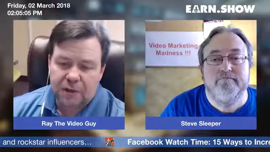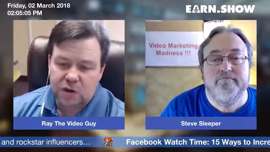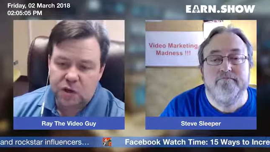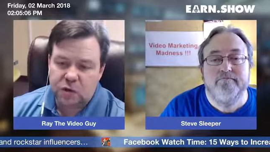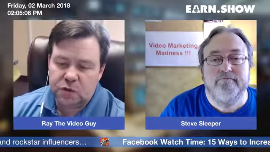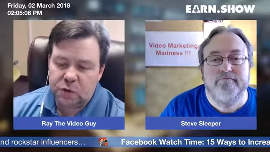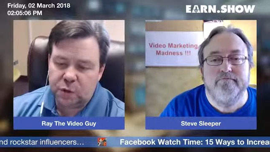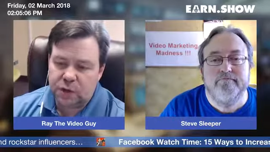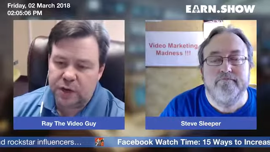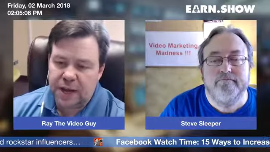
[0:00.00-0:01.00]
Speaker 1: used Twitter
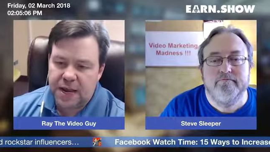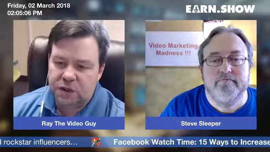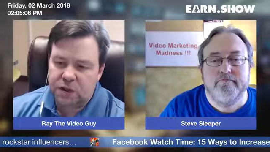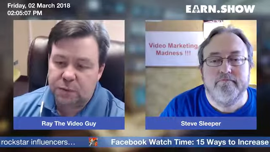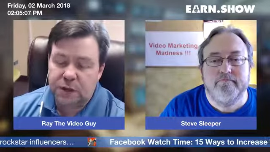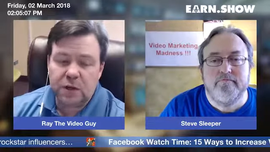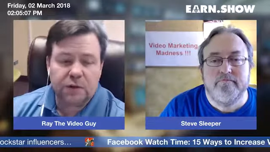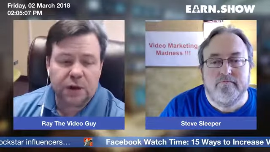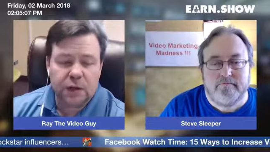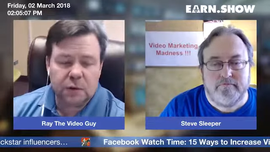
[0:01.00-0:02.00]
in ages, but you can
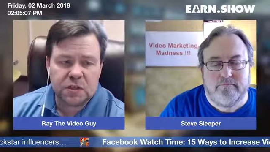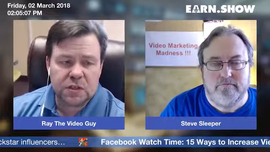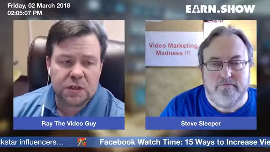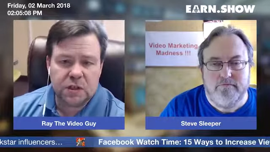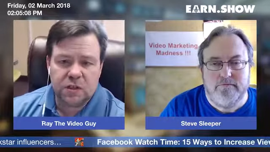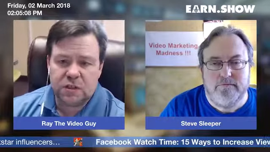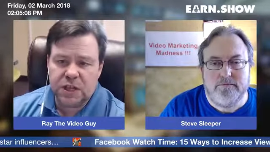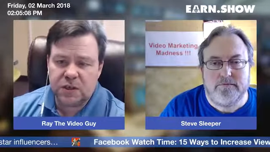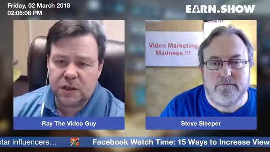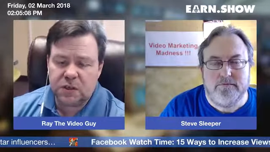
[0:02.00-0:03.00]
follow us and you can say
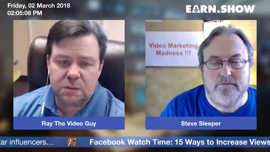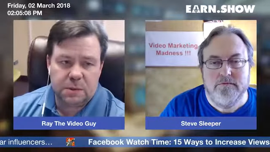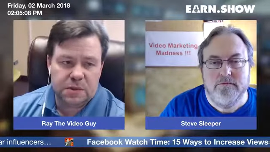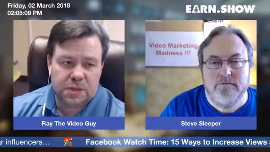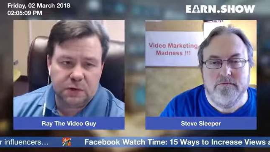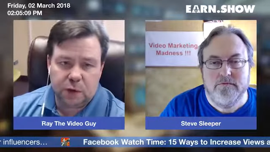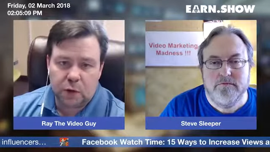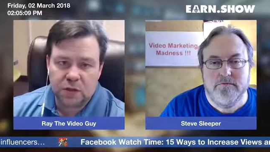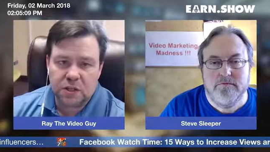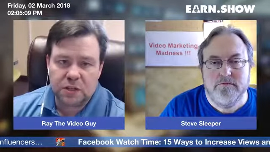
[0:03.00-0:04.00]
things and maybe Steve will
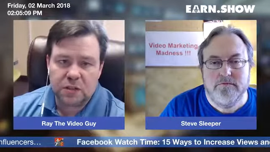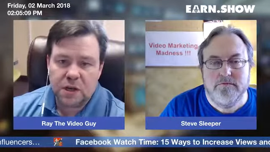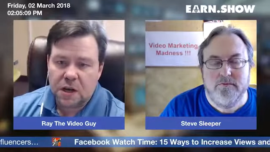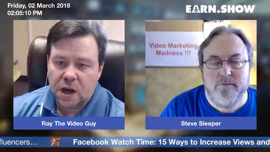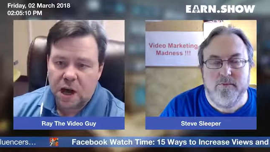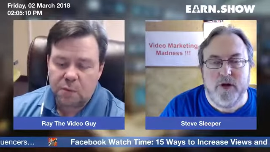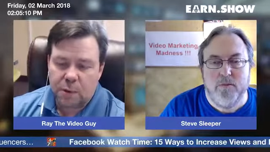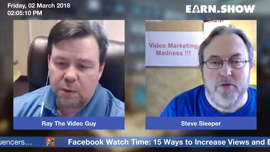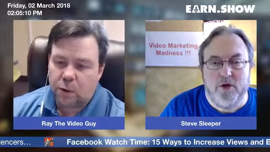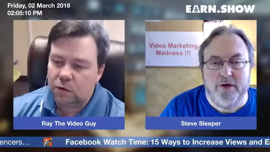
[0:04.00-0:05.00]
notice because I probably
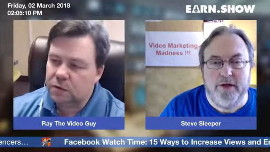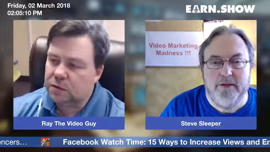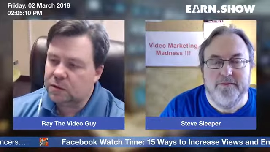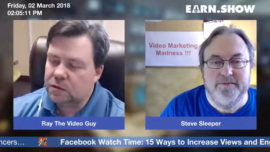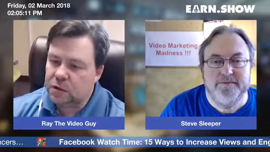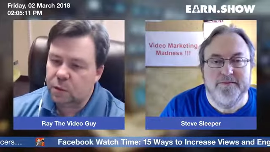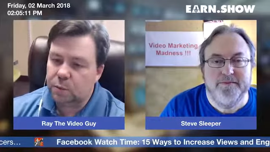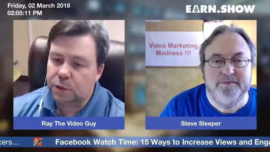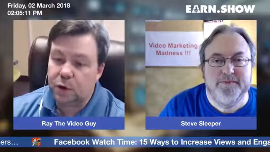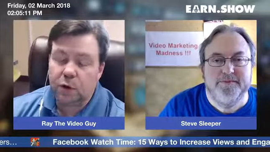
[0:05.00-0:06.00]
Plurk. Won't. So
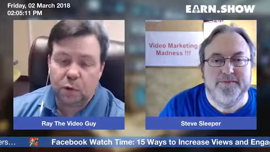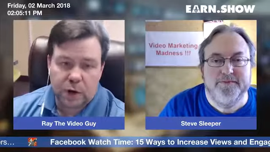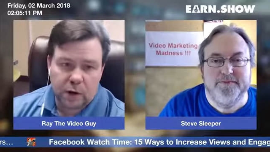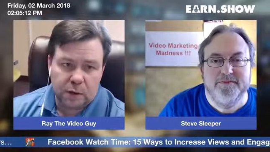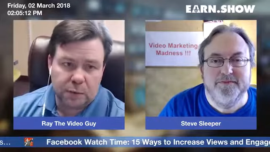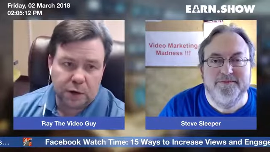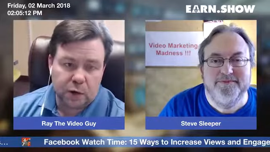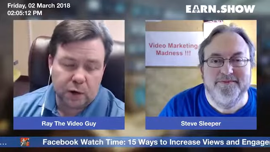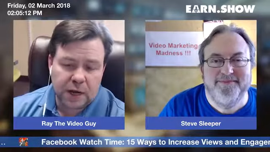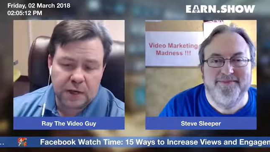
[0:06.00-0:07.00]
Plurk. We are on
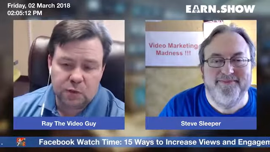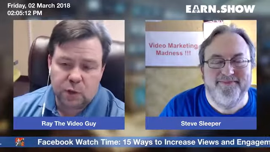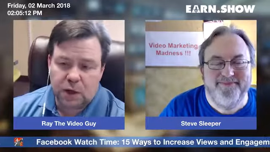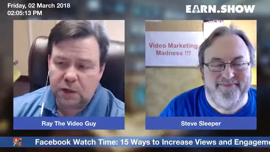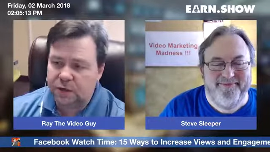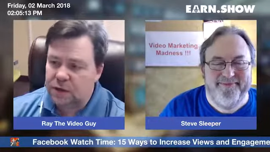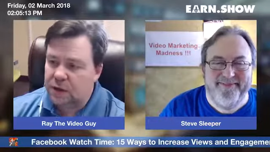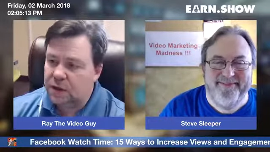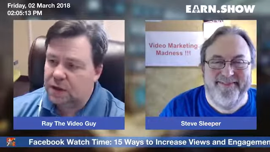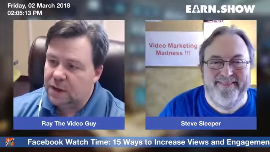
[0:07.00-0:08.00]
Plurk as well. If you,
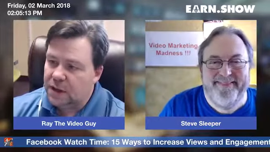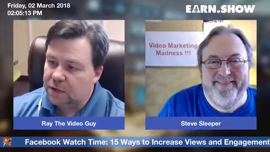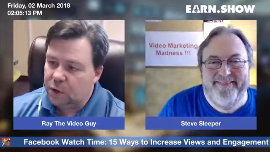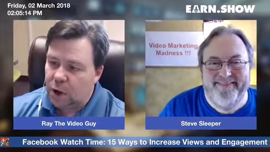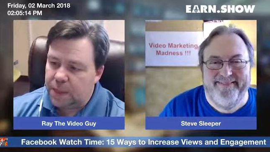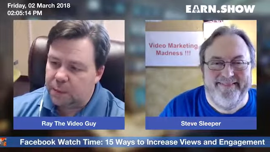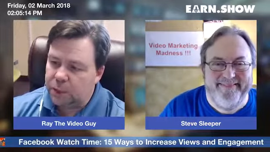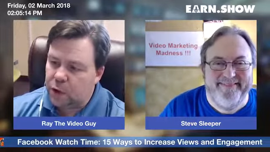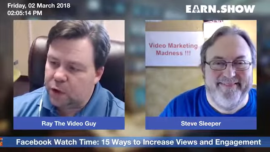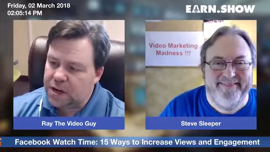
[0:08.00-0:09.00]
if you're on the
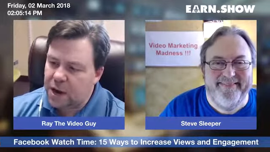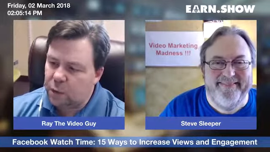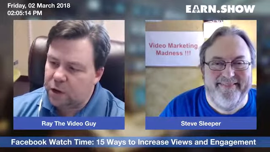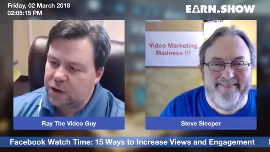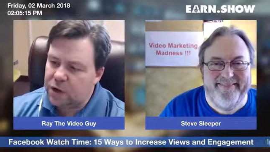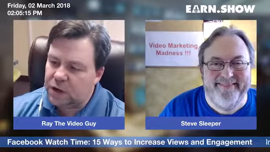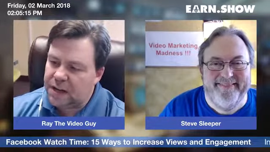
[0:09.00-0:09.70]
Plurk network, you can get